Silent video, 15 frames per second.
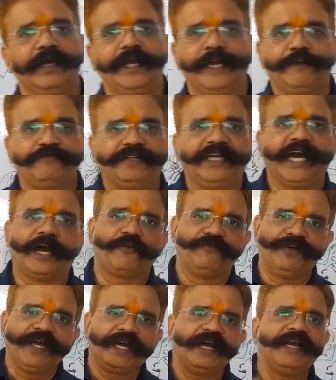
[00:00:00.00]
if they are
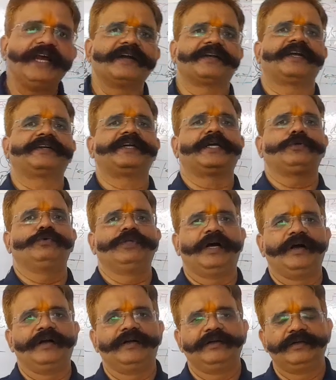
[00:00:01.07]
weakly attracted to
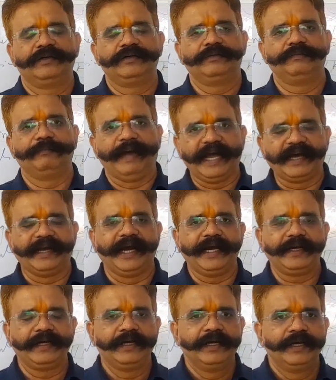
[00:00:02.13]
the
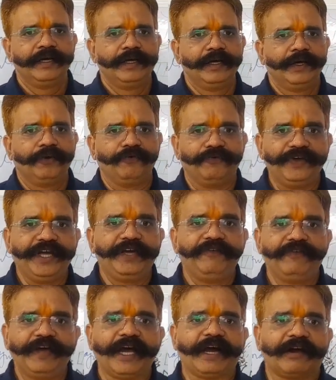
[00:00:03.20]
magnet, we
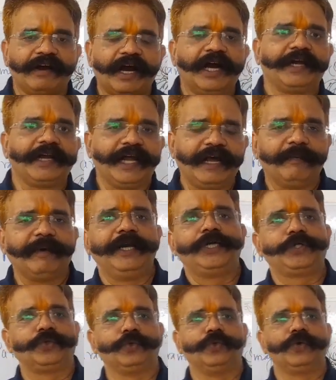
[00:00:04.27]
were not able
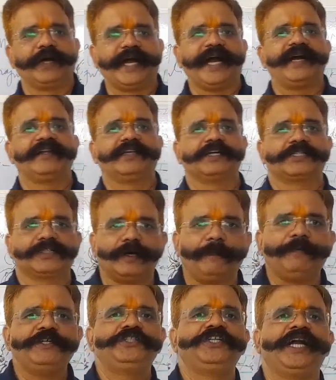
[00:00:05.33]
to get the
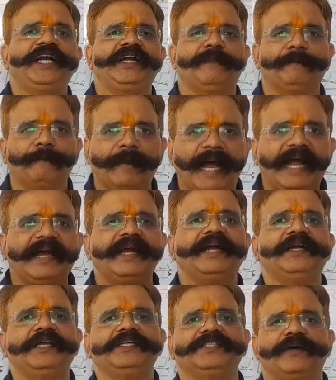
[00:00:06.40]
sufficient
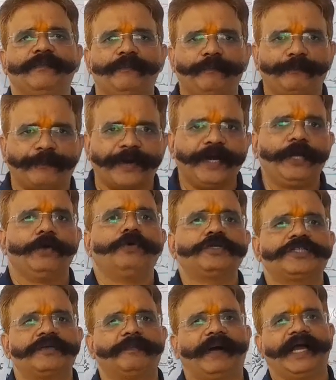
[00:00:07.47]
magnetism
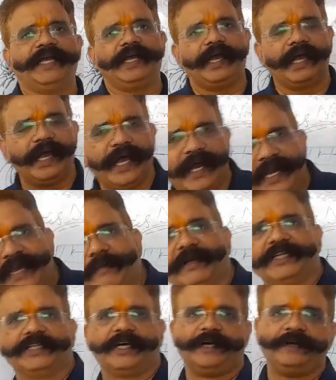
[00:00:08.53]
produced by any
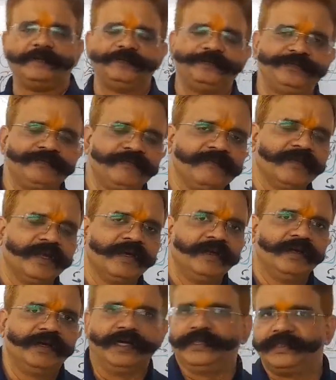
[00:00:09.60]
method
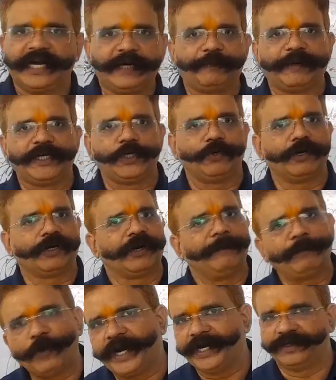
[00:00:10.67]
in that particular
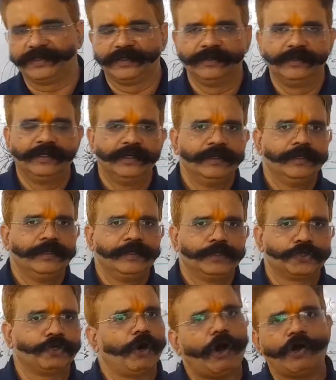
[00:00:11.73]
component.
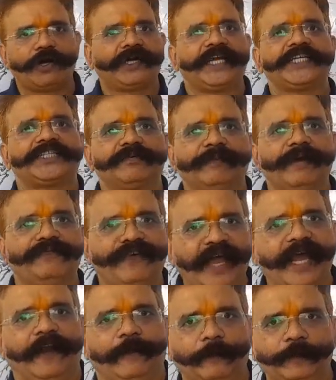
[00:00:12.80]
So our test may
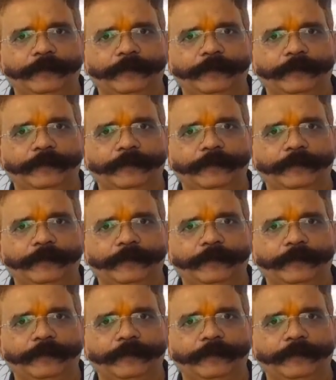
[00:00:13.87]
fail.